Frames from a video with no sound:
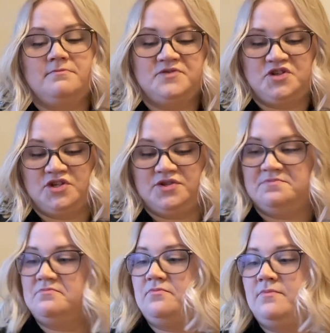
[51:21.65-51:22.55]
Just
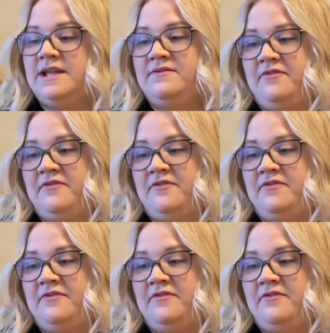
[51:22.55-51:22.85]
it